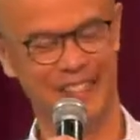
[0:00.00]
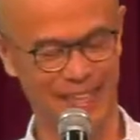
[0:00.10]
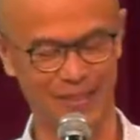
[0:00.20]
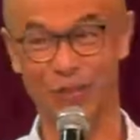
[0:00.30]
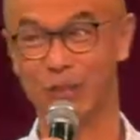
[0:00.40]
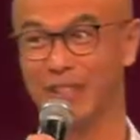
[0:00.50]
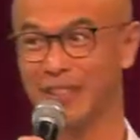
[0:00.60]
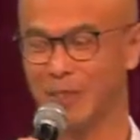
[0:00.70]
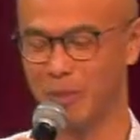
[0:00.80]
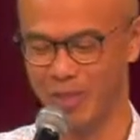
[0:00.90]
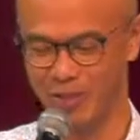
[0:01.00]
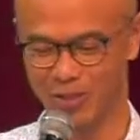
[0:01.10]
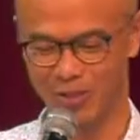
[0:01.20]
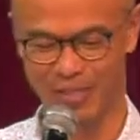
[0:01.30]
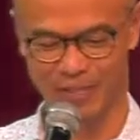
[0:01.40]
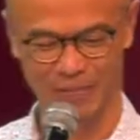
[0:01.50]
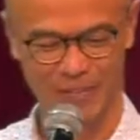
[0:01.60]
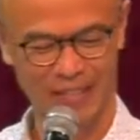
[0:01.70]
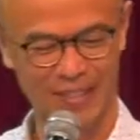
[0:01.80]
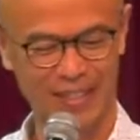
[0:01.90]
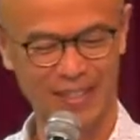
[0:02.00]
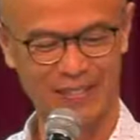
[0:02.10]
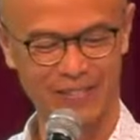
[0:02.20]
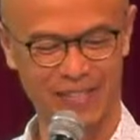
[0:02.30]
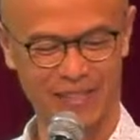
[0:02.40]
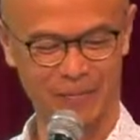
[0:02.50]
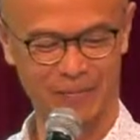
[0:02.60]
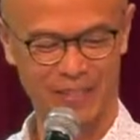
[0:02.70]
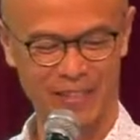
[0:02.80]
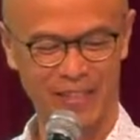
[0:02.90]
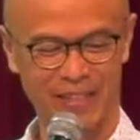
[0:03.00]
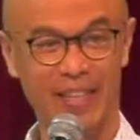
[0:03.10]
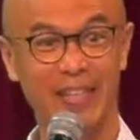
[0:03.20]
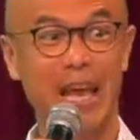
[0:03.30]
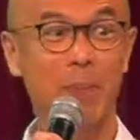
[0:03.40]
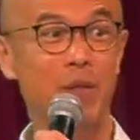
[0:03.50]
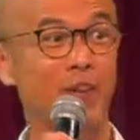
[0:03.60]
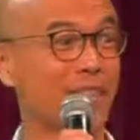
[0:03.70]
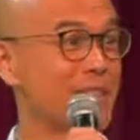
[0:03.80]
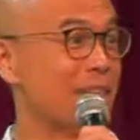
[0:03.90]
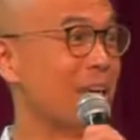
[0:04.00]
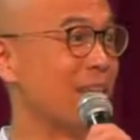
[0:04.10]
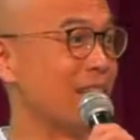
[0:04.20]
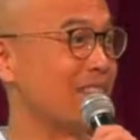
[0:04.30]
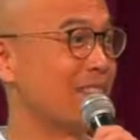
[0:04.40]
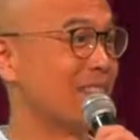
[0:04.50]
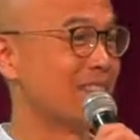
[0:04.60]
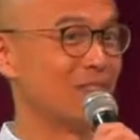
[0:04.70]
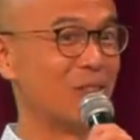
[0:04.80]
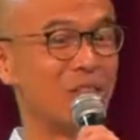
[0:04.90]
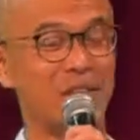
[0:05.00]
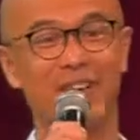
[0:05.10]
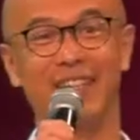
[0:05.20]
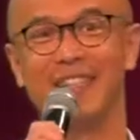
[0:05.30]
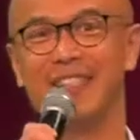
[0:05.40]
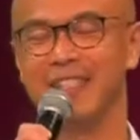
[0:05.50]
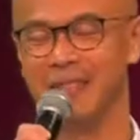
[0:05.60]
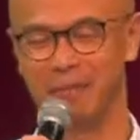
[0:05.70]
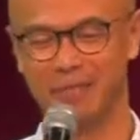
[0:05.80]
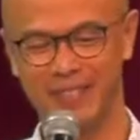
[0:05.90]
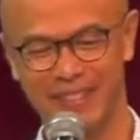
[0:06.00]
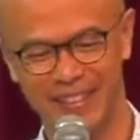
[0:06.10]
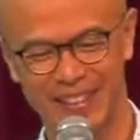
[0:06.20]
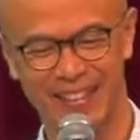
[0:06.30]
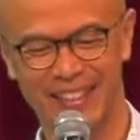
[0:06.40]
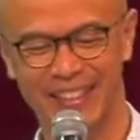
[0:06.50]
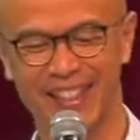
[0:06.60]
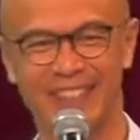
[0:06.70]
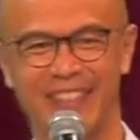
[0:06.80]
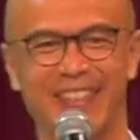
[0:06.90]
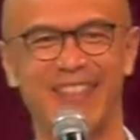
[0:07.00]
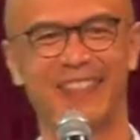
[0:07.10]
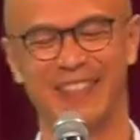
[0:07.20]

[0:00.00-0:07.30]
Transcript: Thanks for joining the ministry. Hallelujah. And happy Father's Day to all the fathers. Hallelujah.